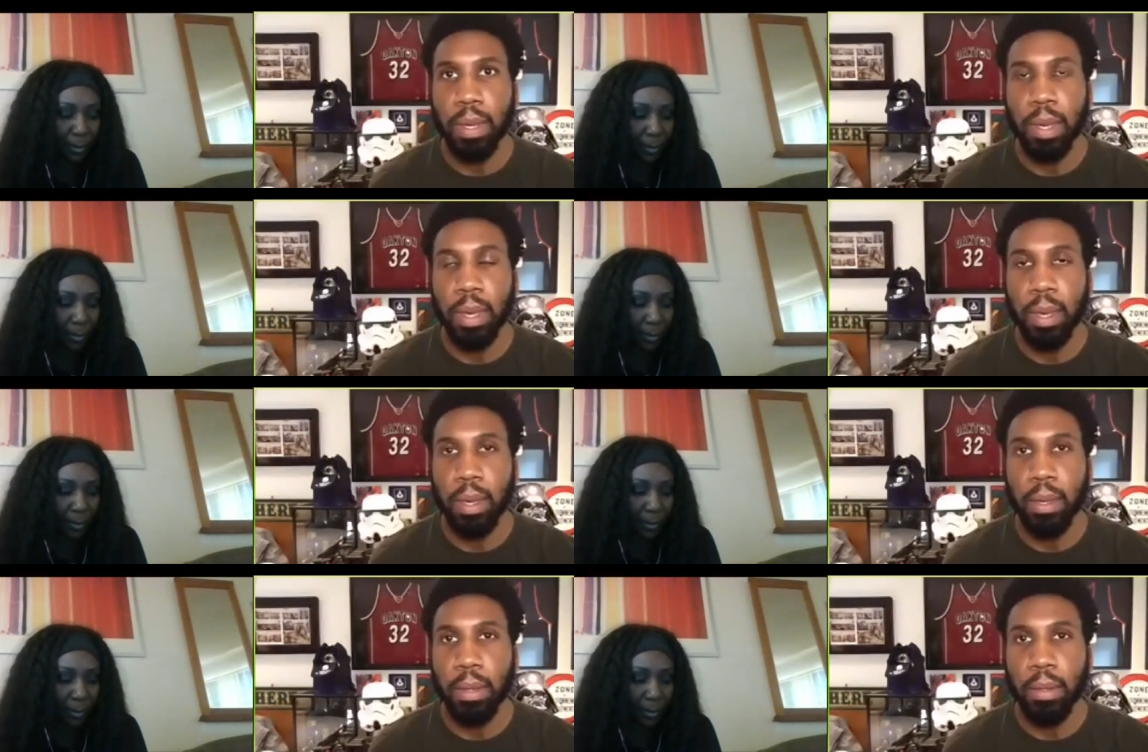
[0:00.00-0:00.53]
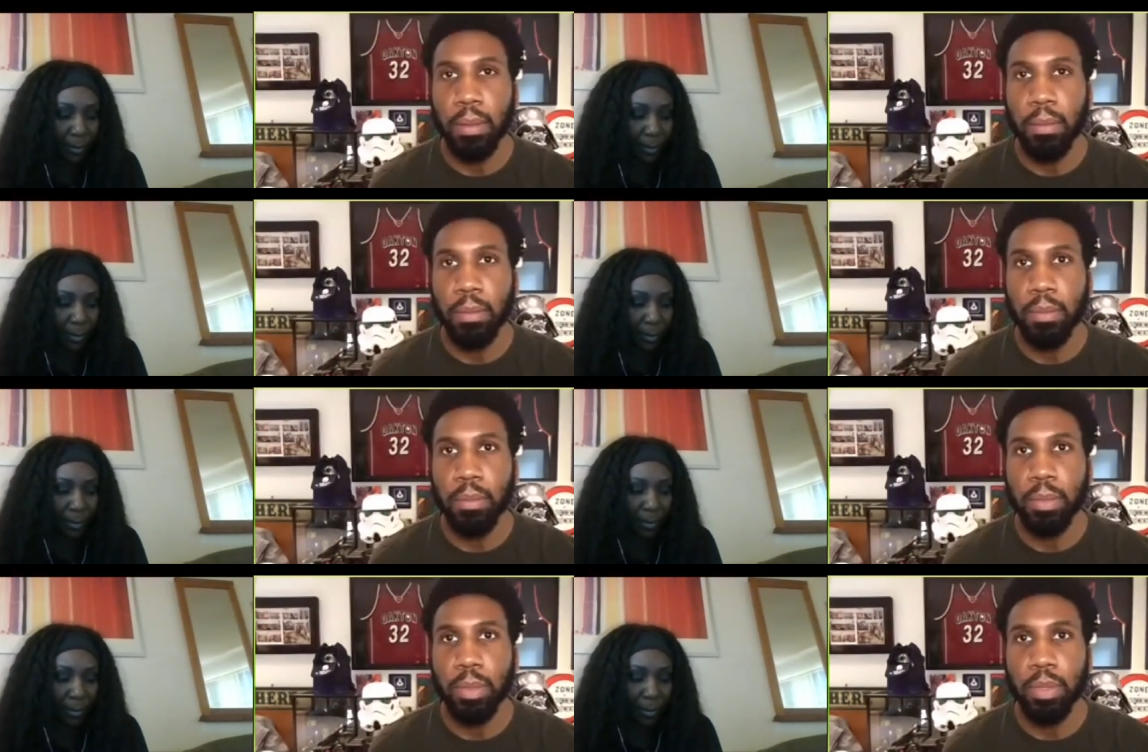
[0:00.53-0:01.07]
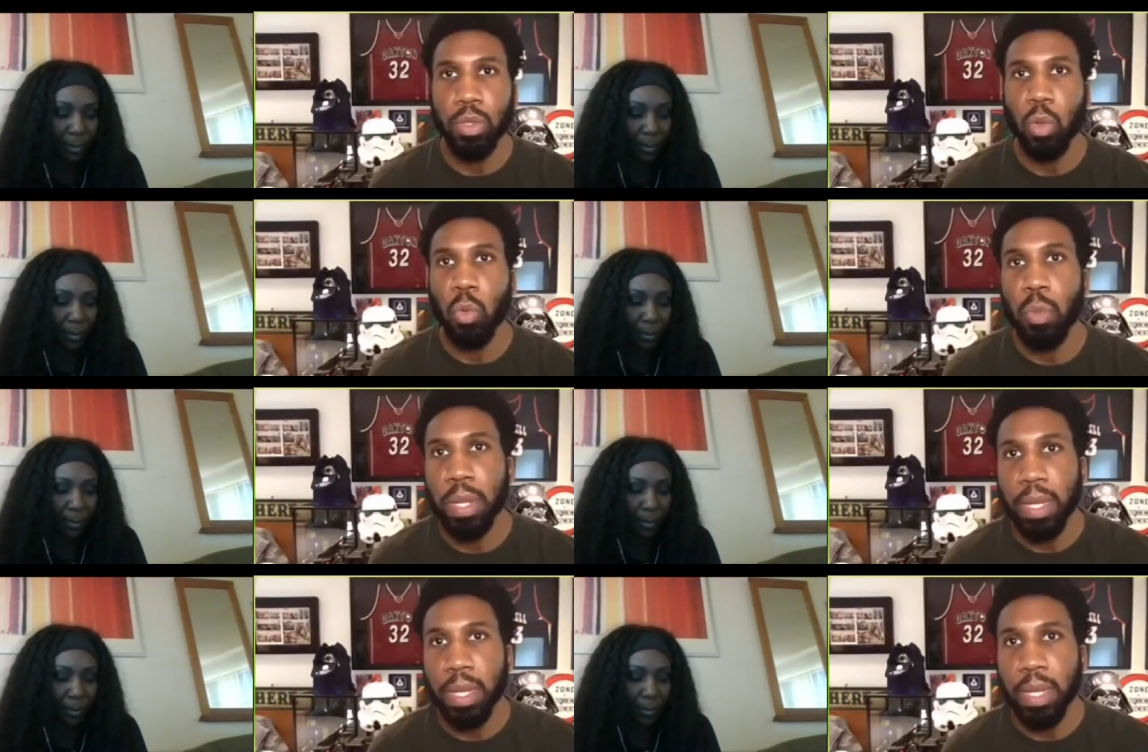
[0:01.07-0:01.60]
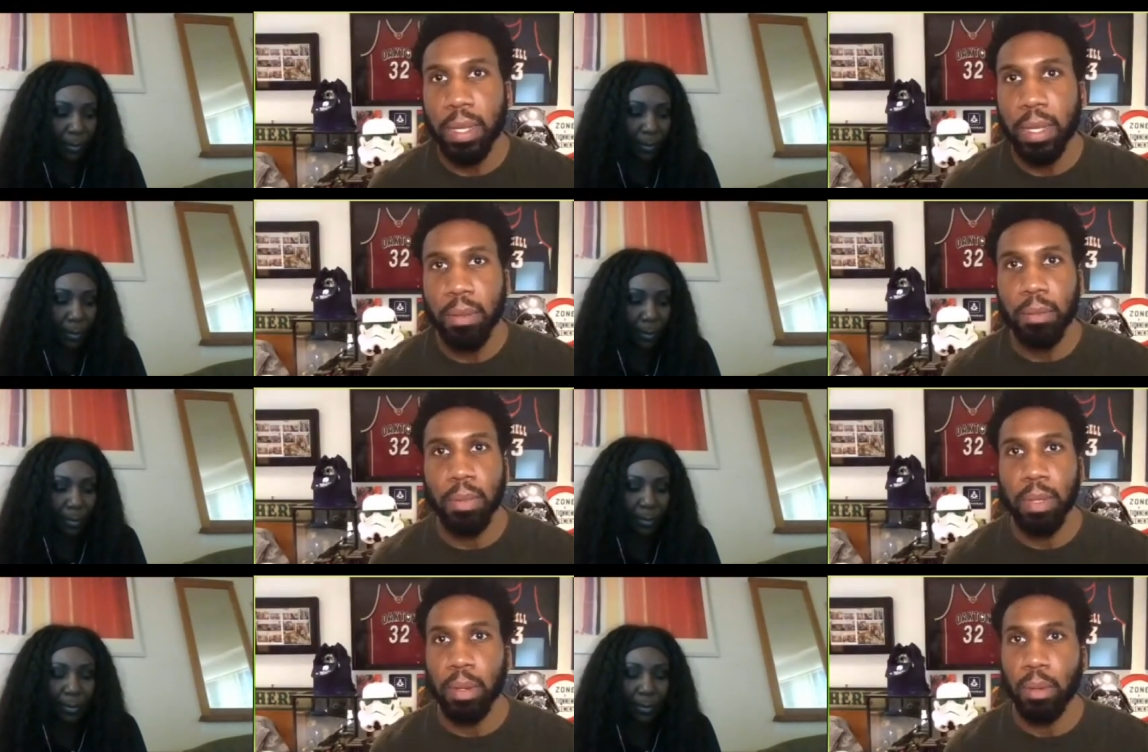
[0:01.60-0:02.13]
Speaker 1: um, so many
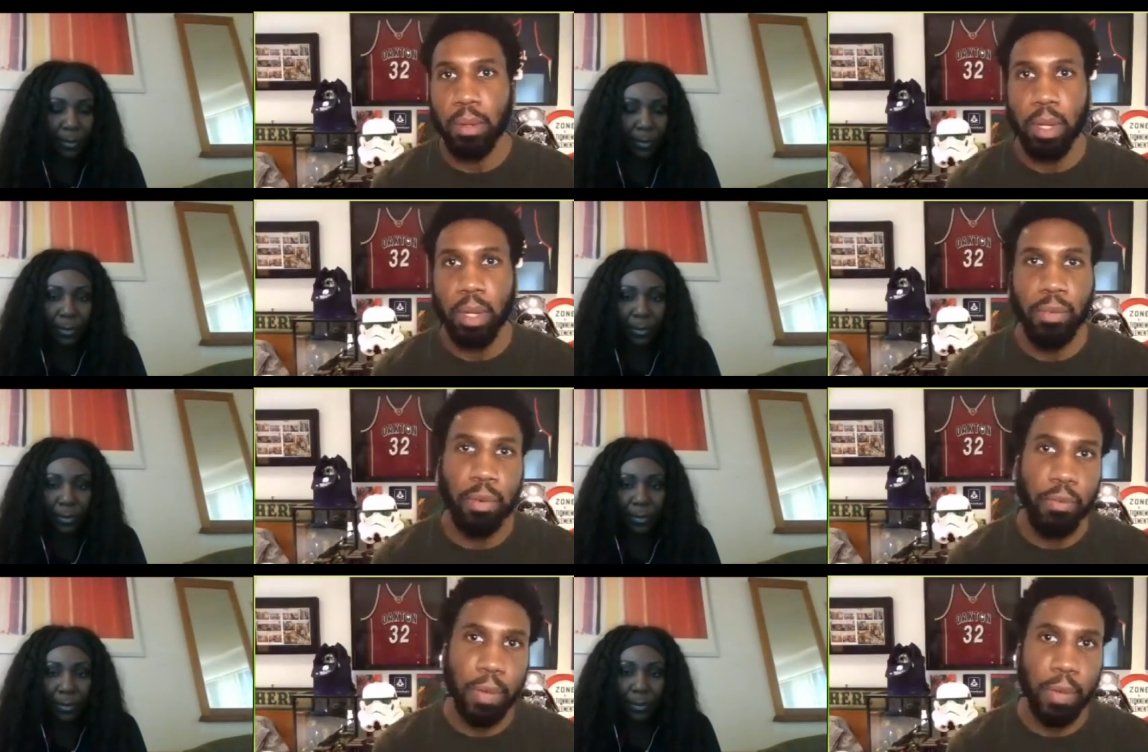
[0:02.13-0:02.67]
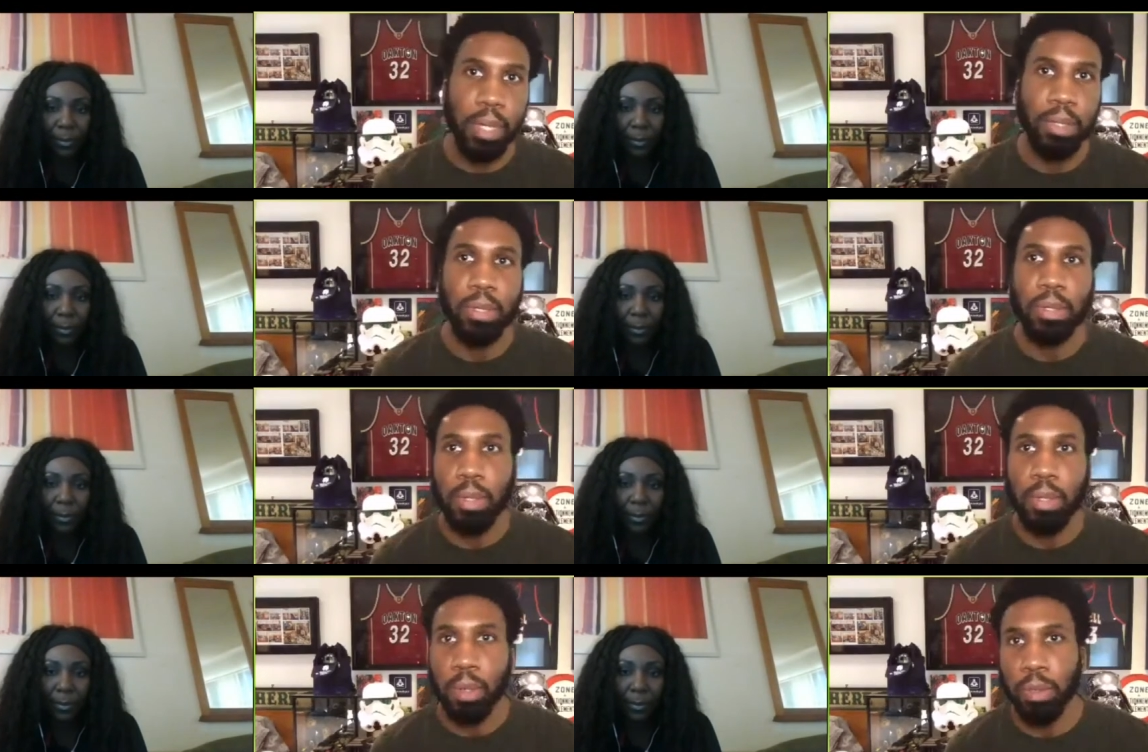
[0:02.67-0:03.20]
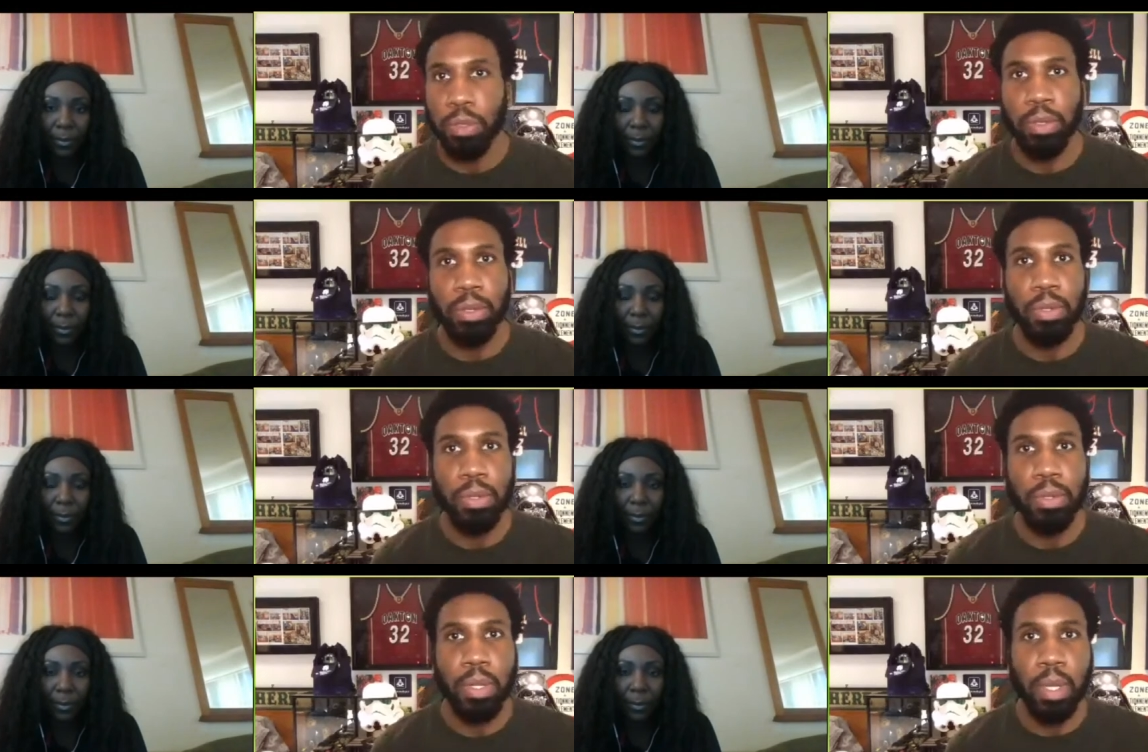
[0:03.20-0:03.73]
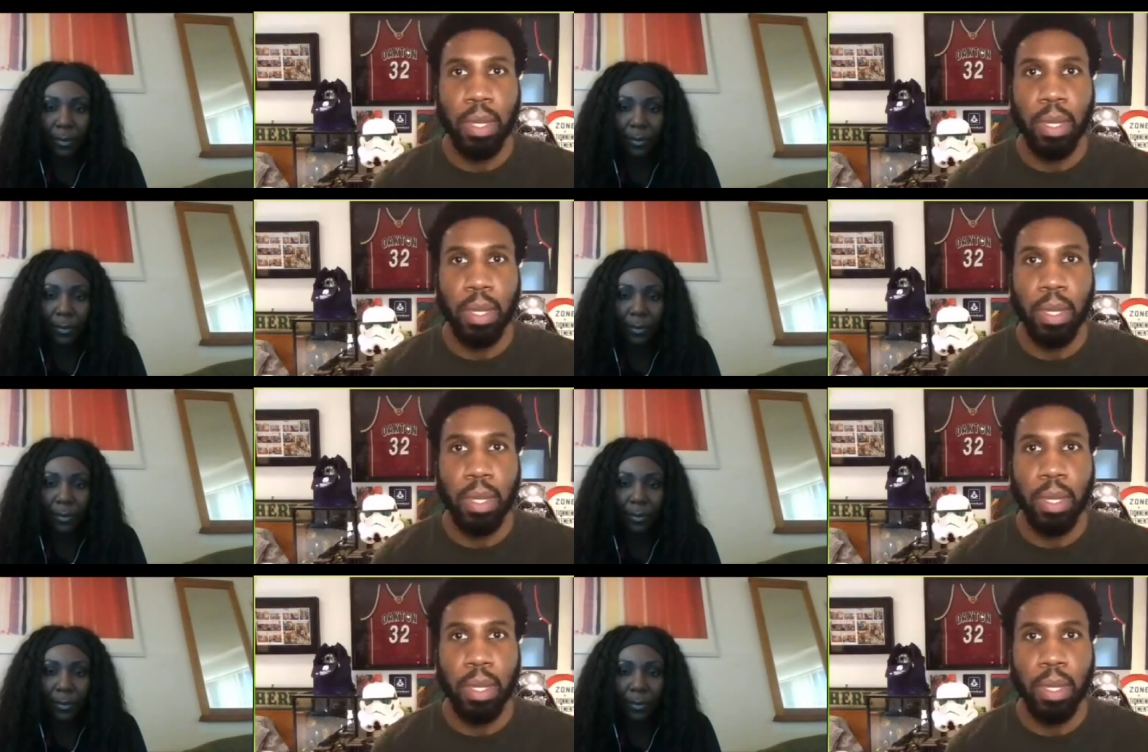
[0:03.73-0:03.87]
you know different faces, cultures,